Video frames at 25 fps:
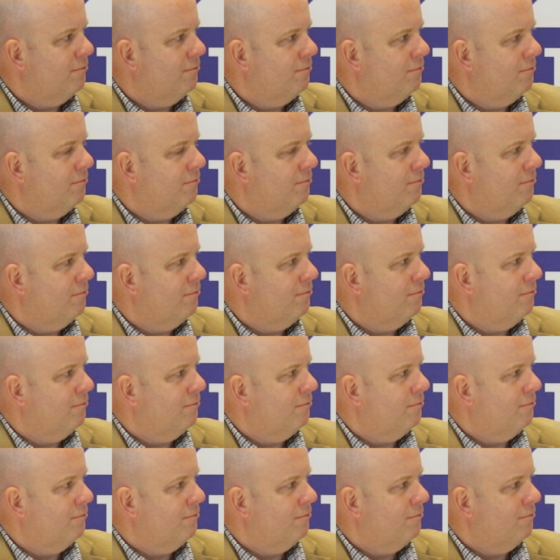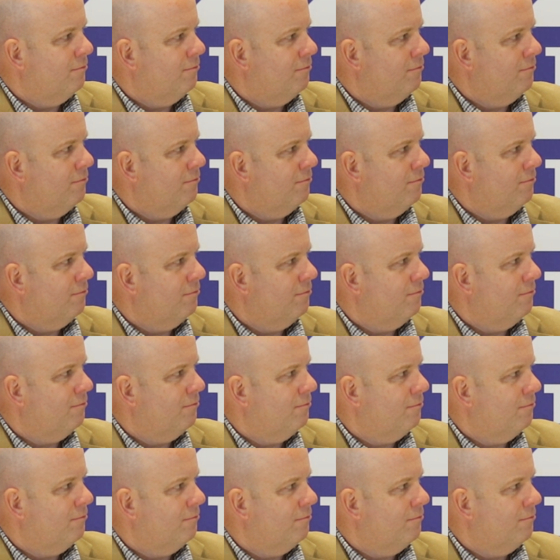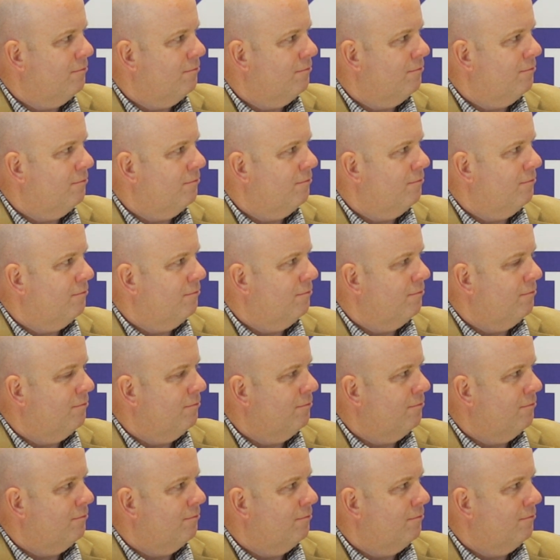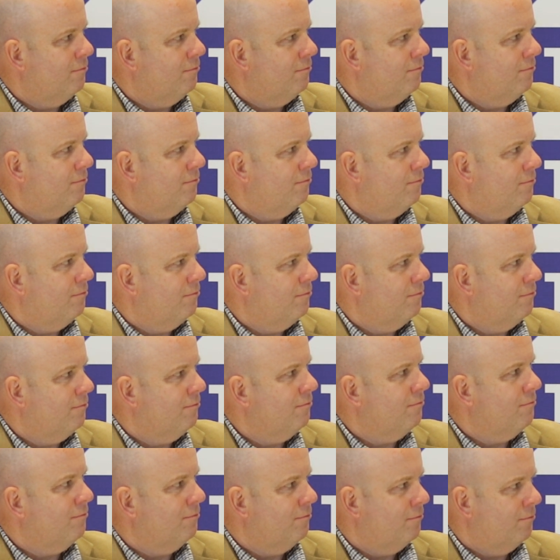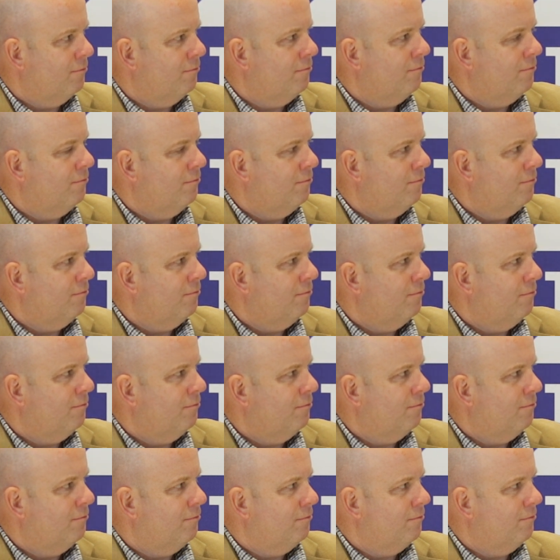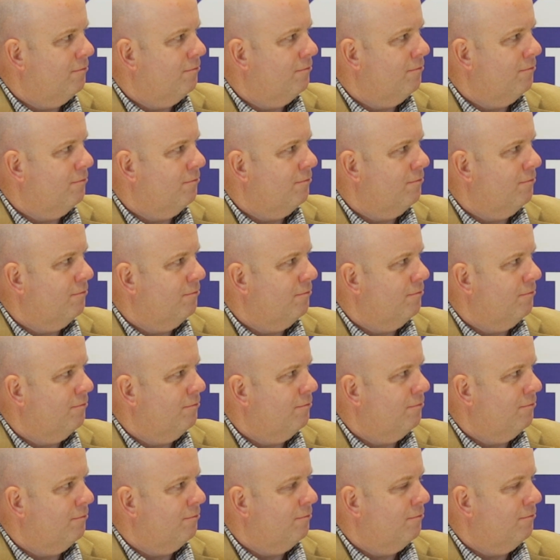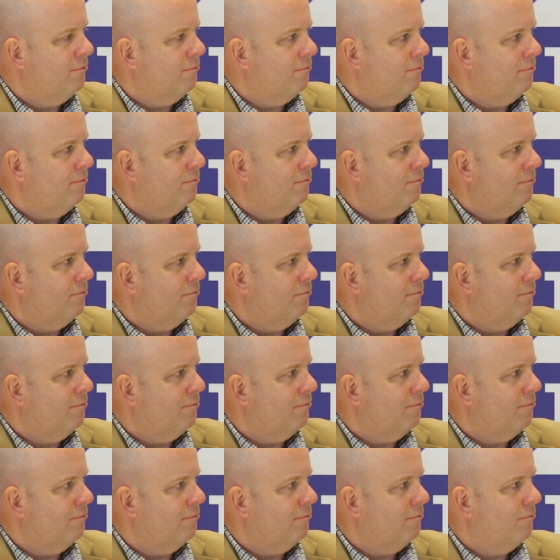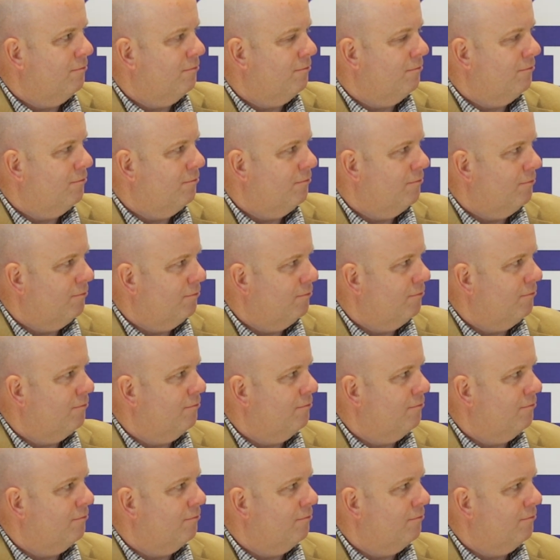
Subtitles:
(silent)